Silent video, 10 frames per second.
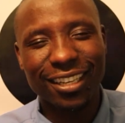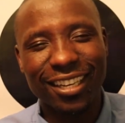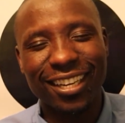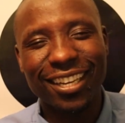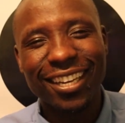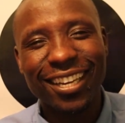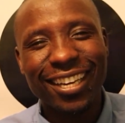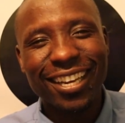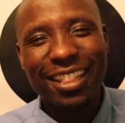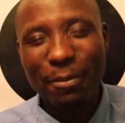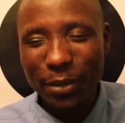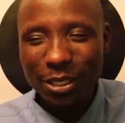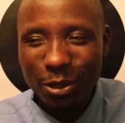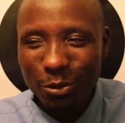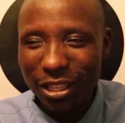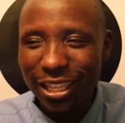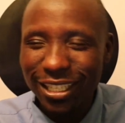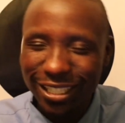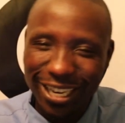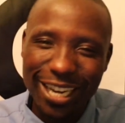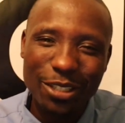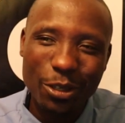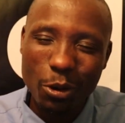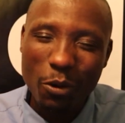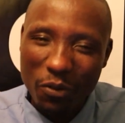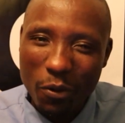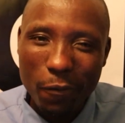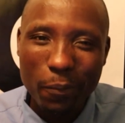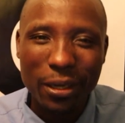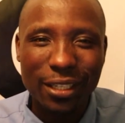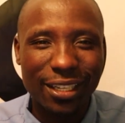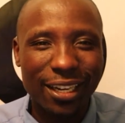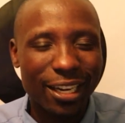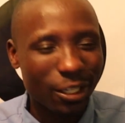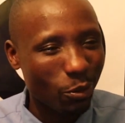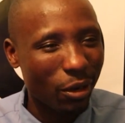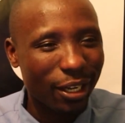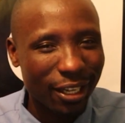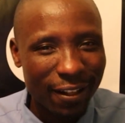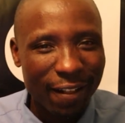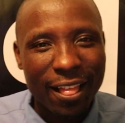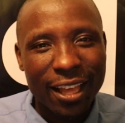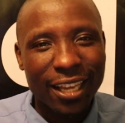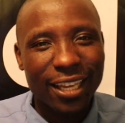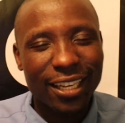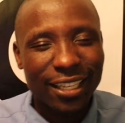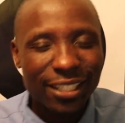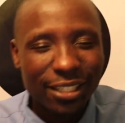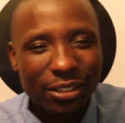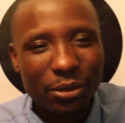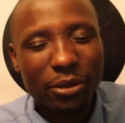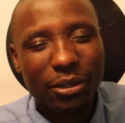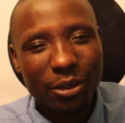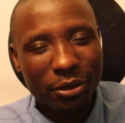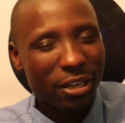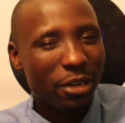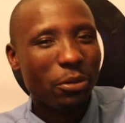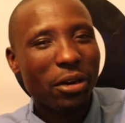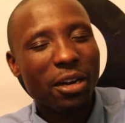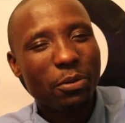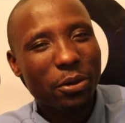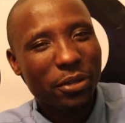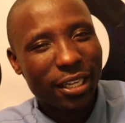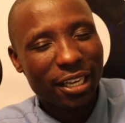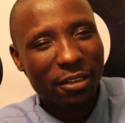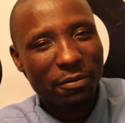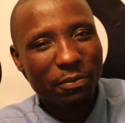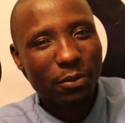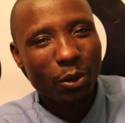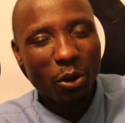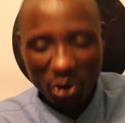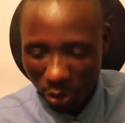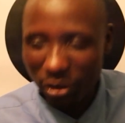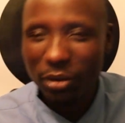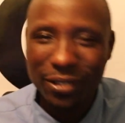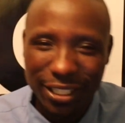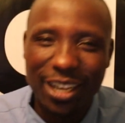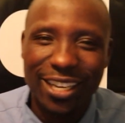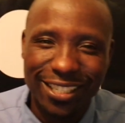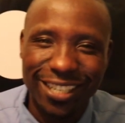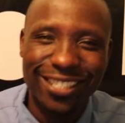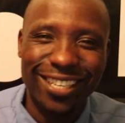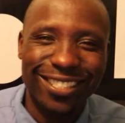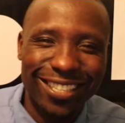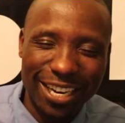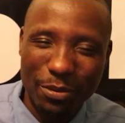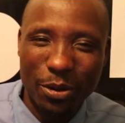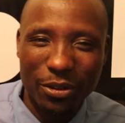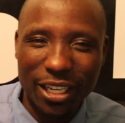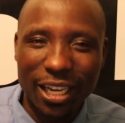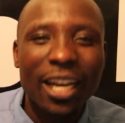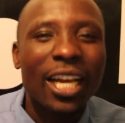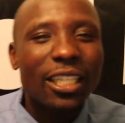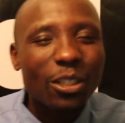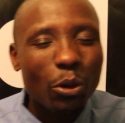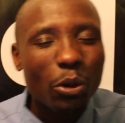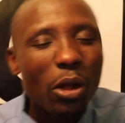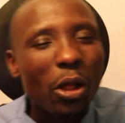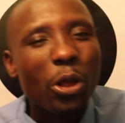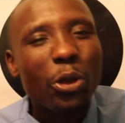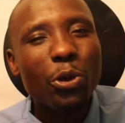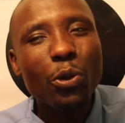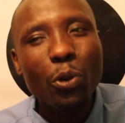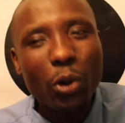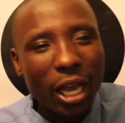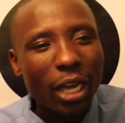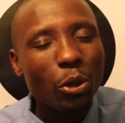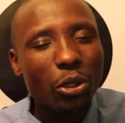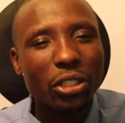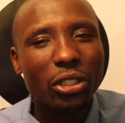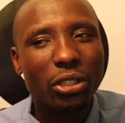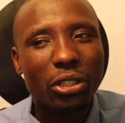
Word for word: the person with the international footprints and network is Honorable Raila Odinga or let me say His Excellency Raila Amolo Odinga? So you cannot